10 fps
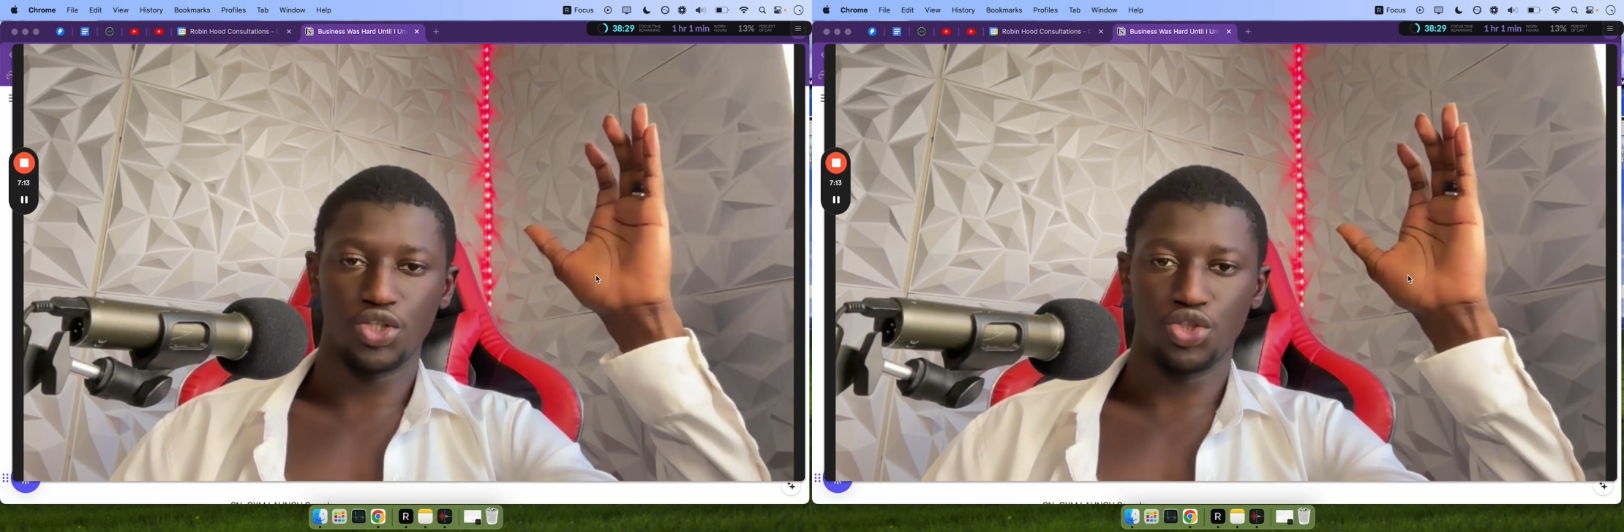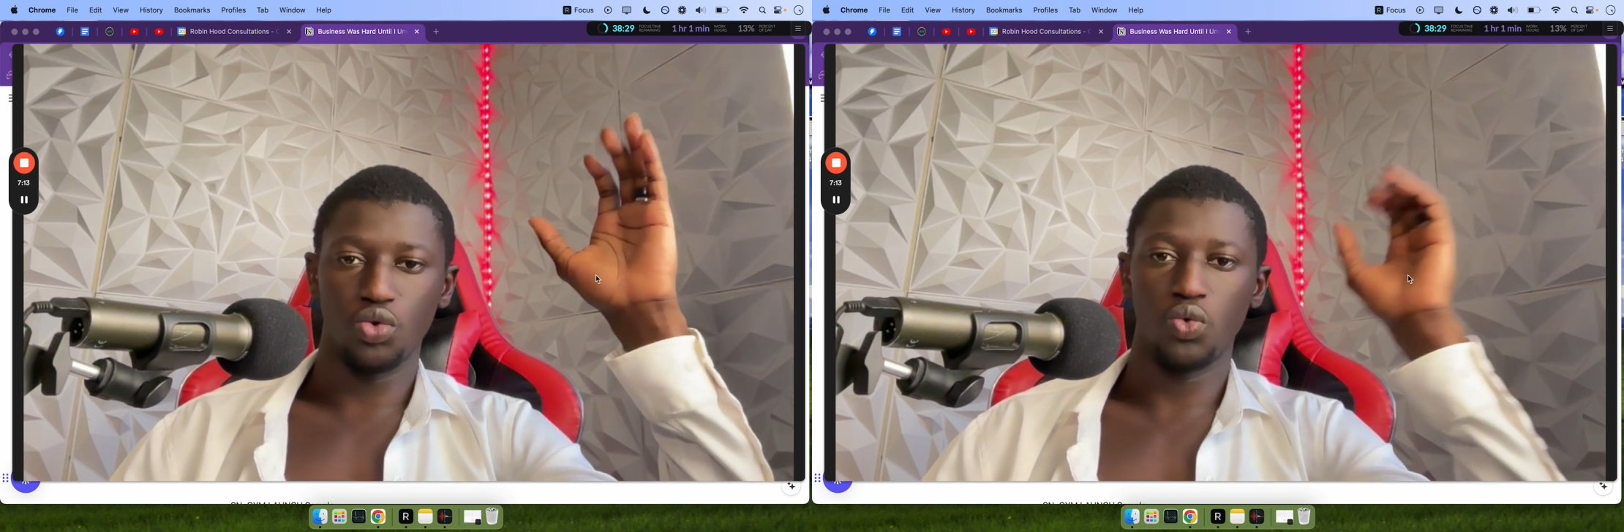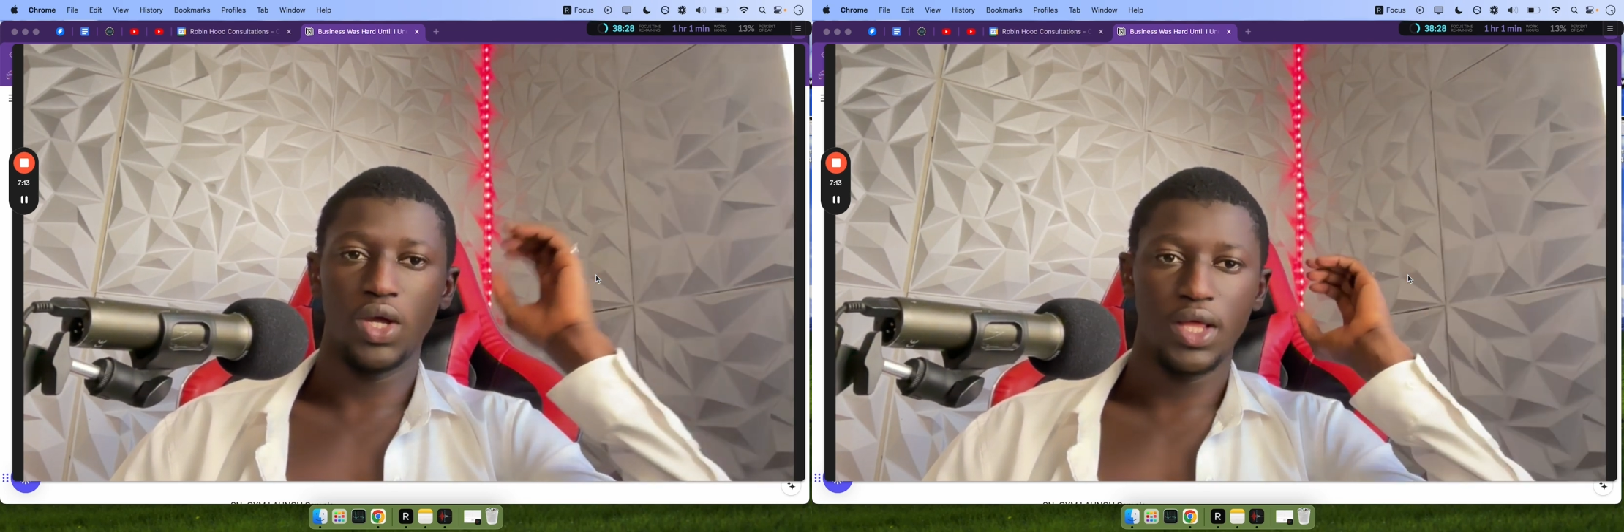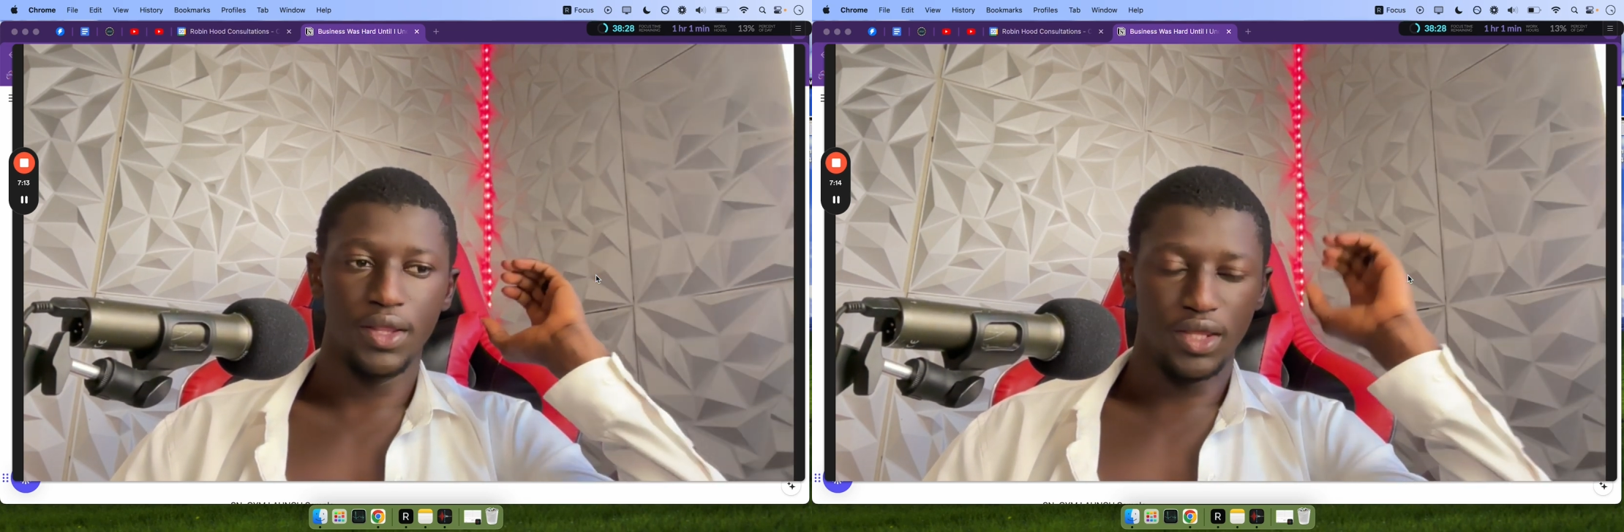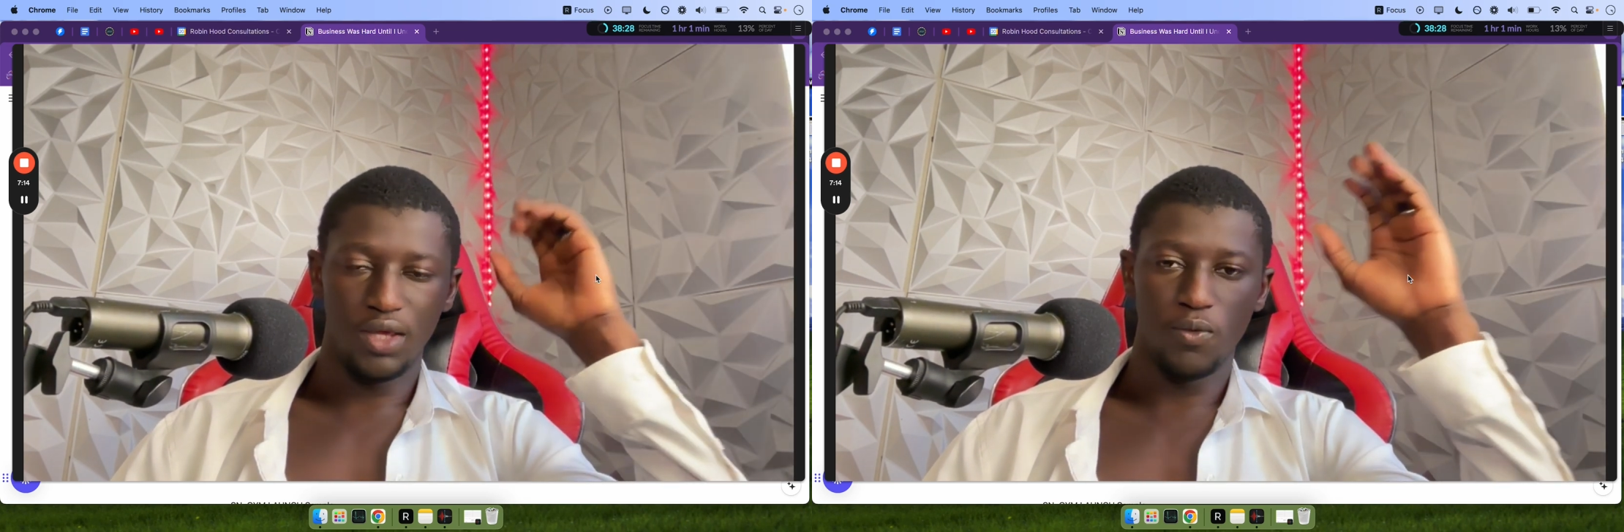you
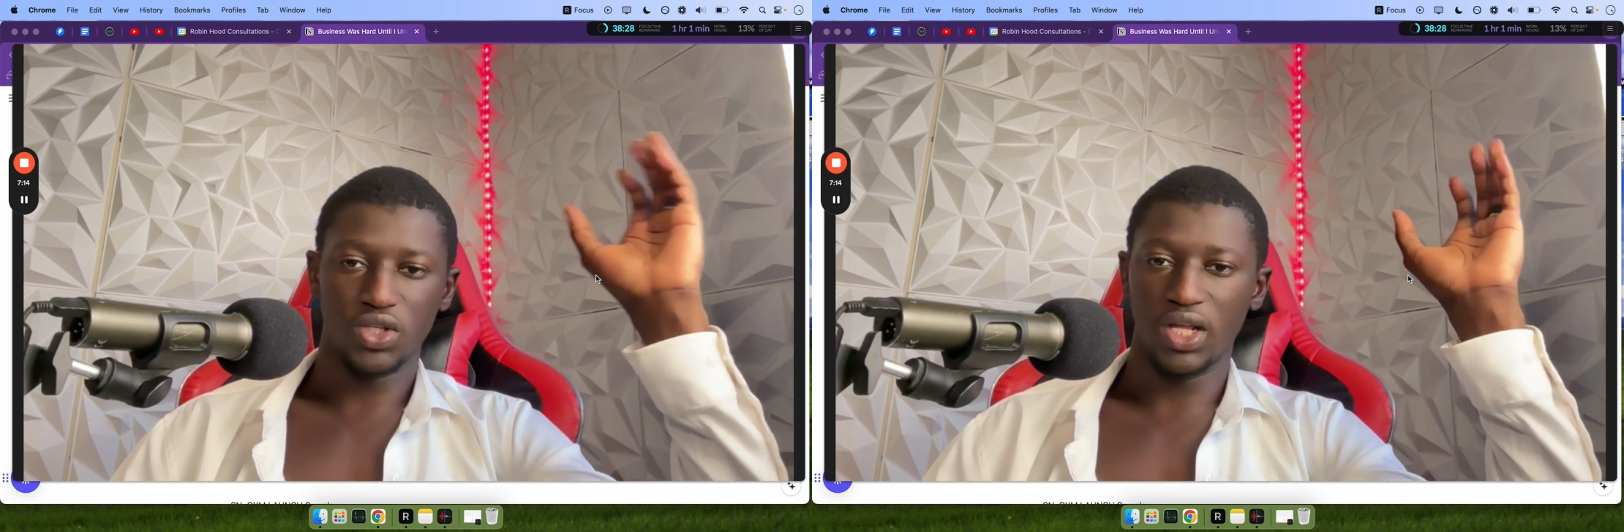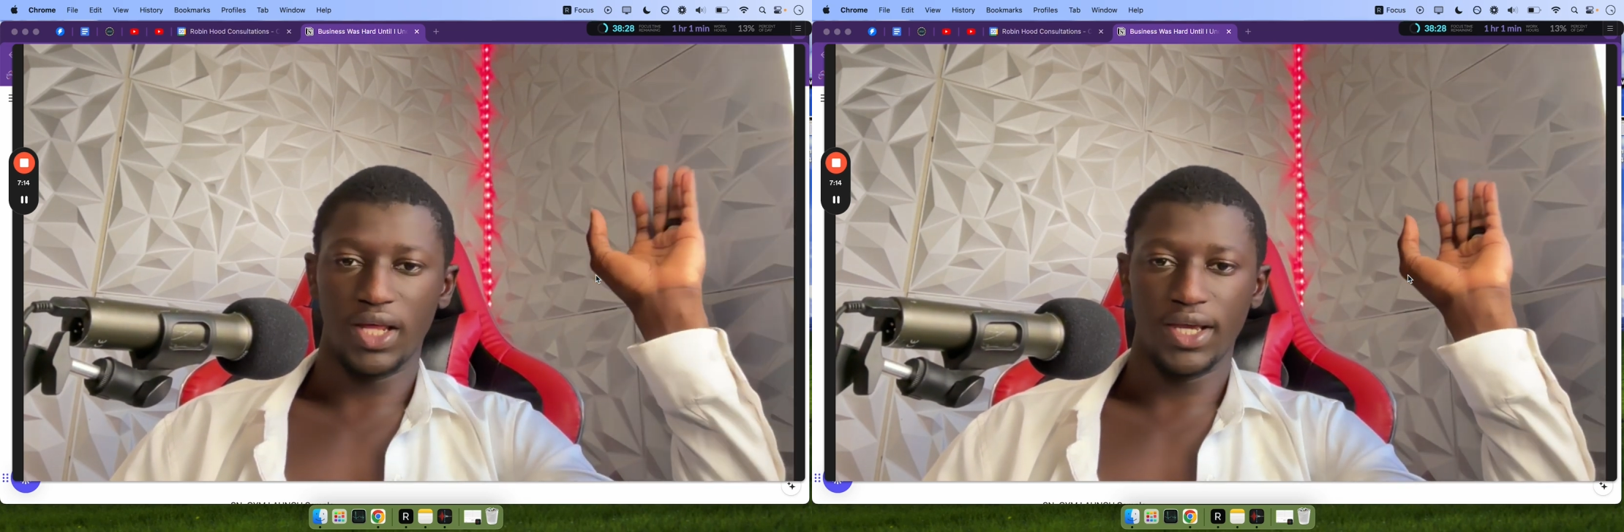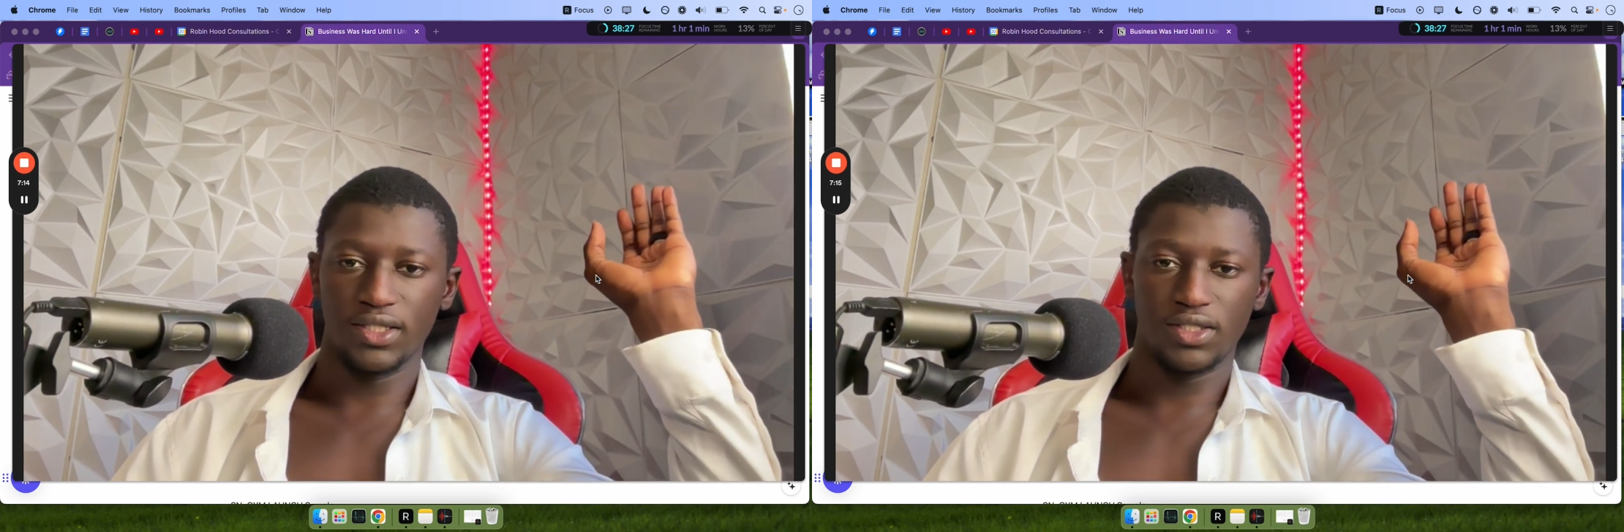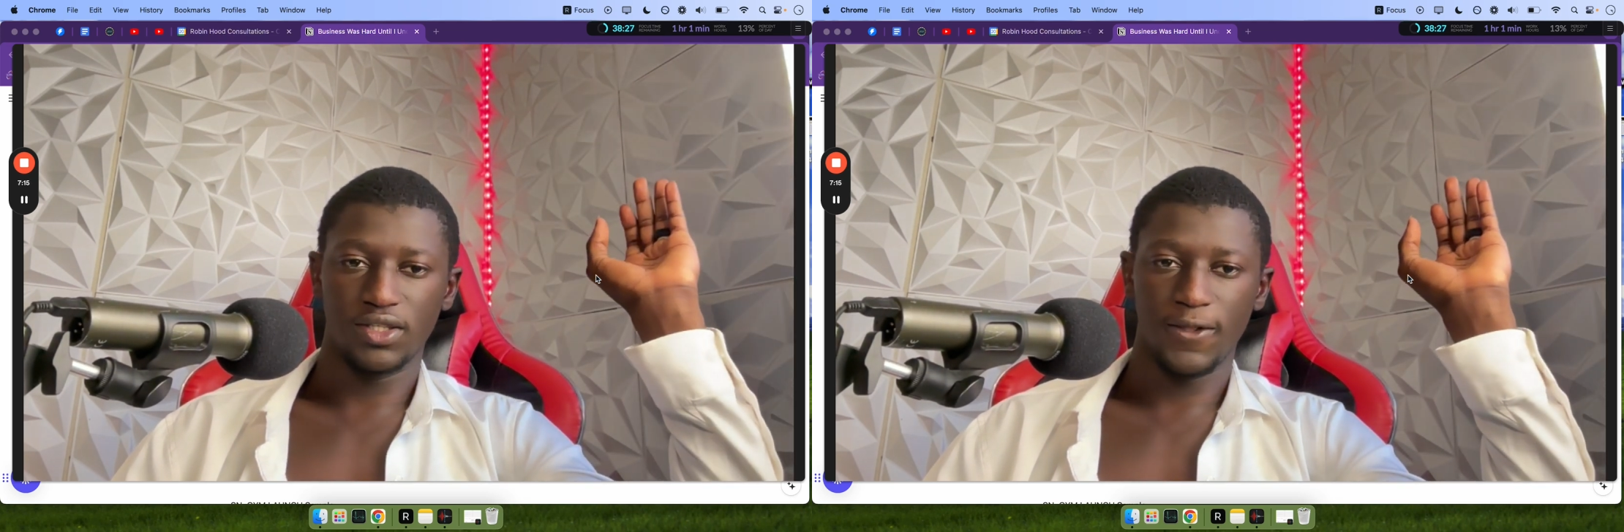the most clients.